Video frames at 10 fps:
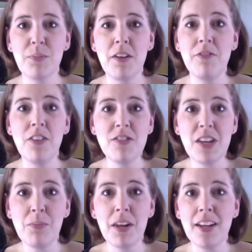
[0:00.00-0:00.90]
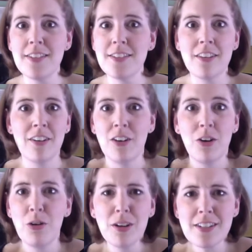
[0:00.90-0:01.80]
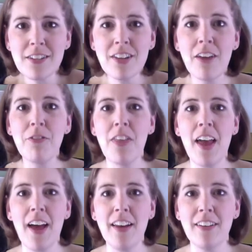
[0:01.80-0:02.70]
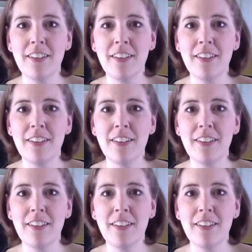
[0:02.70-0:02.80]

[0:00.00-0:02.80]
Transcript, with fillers: but fifteen minutes, who doesn't have time for that?